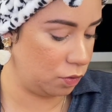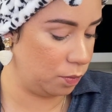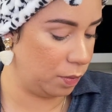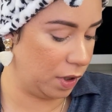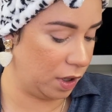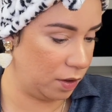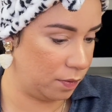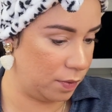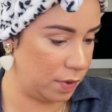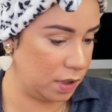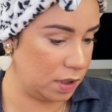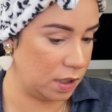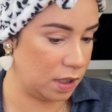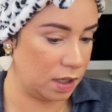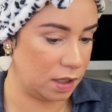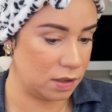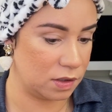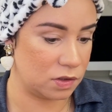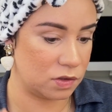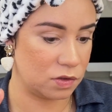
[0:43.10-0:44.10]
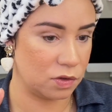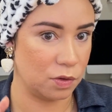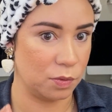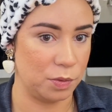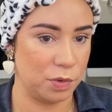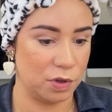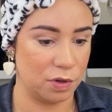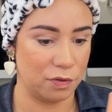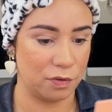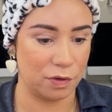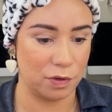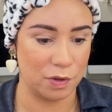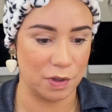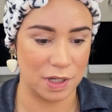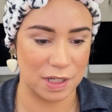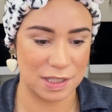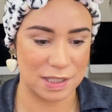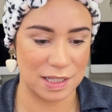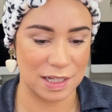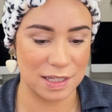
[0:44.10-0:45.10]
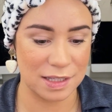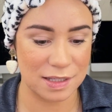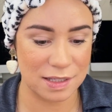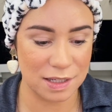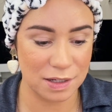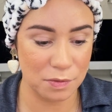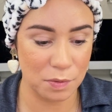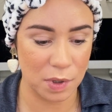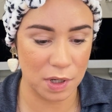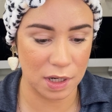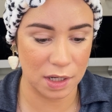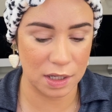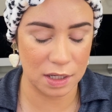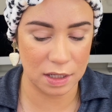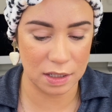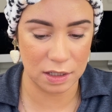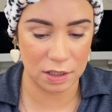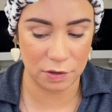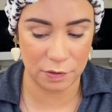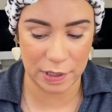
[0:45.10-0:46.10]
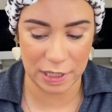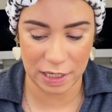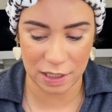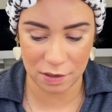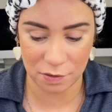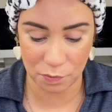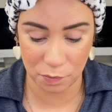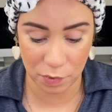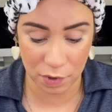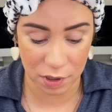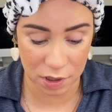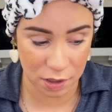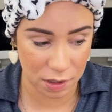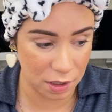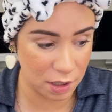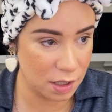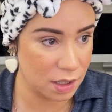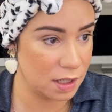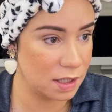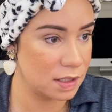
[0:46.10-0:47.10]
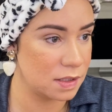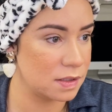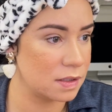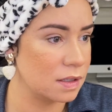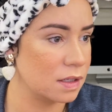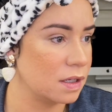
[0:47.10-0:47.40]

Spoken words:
vibrant and so beautiful, you guys. Let's see what I can create with this.